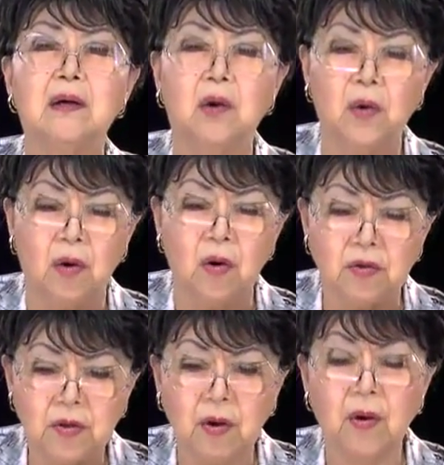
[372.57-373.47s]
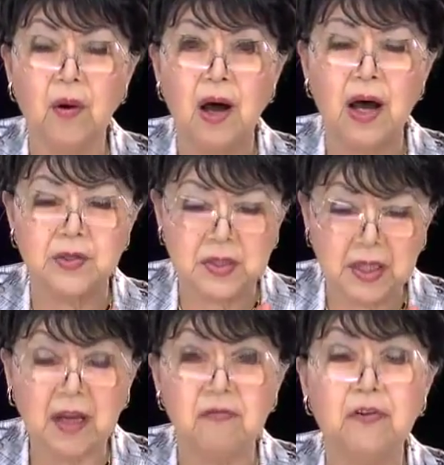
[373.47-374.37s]
uh, although as
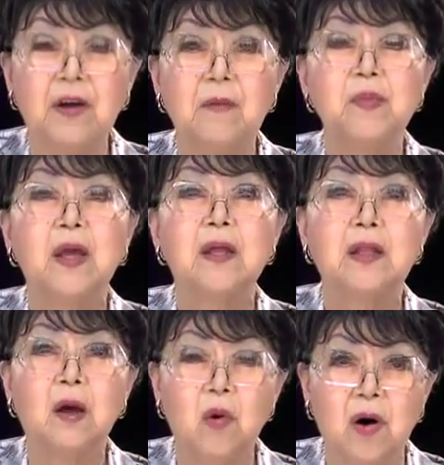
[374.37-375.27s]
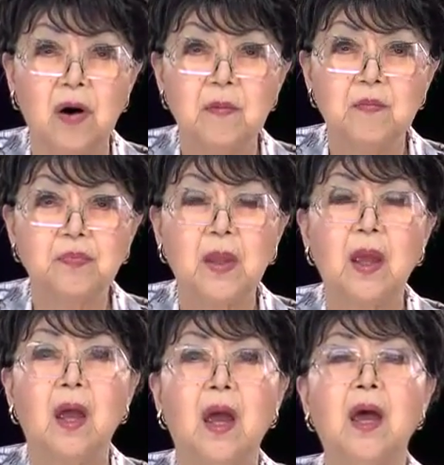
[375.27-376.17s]
if they were.
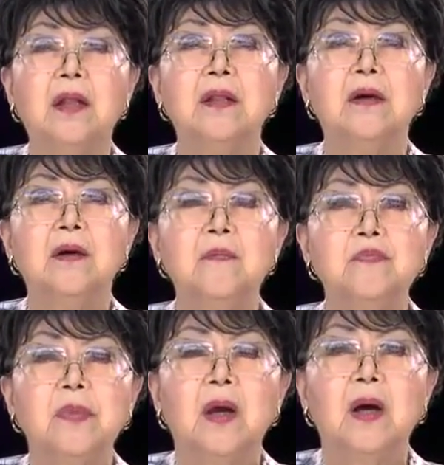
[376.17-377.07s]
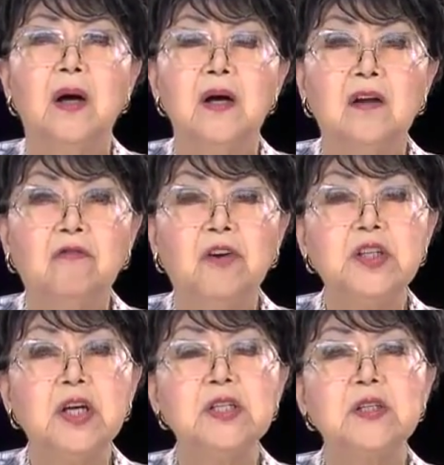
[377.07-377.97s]
And uh, uh,
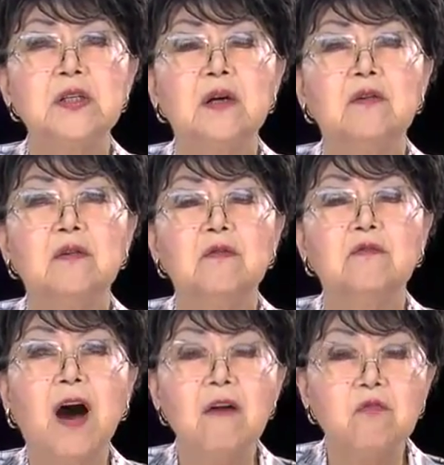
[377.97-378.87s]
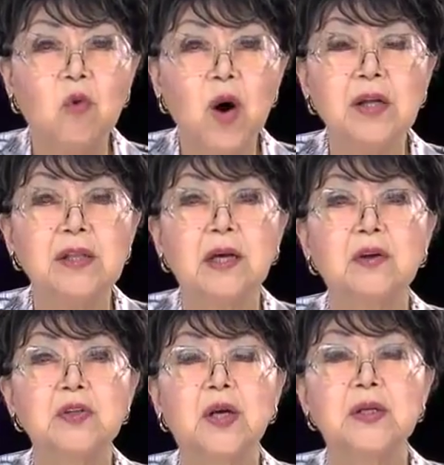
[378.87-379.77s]
Ephesians 5.1
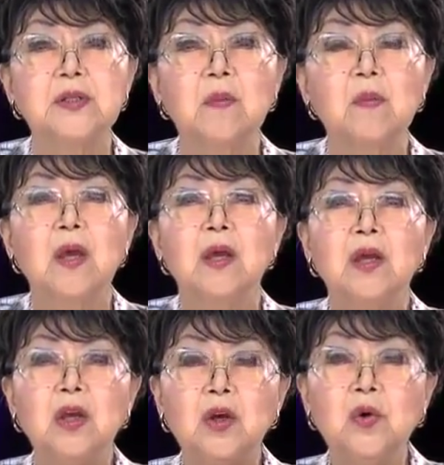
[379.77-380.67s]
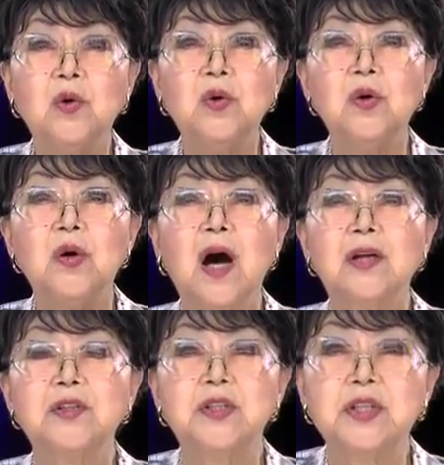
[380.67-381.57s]
tells us you,
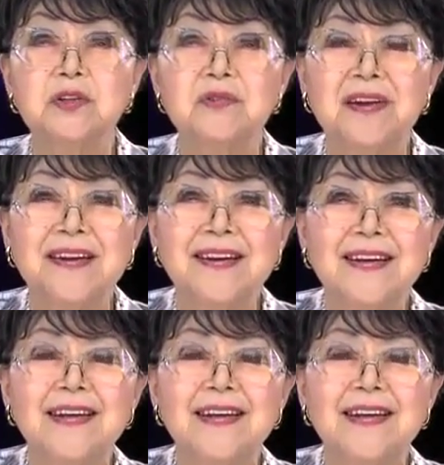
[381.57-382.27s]
God's children,